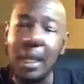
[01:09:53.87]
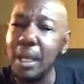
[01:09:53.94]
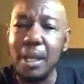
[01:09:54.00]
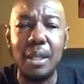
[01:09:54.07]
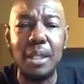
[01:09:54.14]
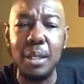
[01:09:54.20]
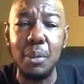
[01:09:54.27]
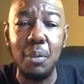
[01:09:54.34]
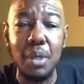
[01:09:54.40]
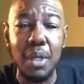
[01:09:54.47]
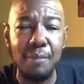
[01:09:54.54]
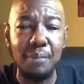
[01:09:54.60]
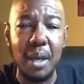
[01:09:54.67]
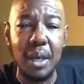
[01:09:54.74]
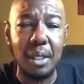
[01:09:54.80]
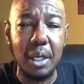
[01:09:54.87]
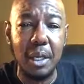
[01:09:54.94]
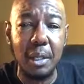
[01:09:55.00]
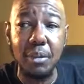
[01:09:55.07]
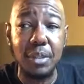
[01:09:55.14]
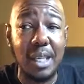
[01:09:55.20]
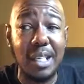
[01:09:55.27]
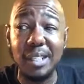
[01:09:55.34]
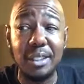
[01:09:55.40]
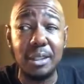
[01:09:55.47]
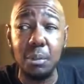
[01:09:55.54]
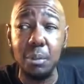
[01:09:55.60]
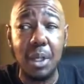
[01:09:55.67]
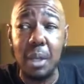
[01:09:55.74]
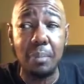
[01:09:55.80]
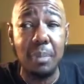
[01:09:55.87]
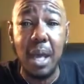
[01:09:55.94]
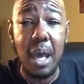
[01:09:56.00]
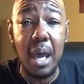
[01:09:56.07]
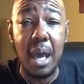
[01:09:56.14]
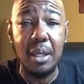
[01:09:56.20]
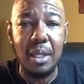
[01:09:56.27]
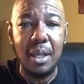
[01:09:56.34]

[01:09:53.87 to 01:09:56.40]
And then when I found out it was that, I said, well, I'm not.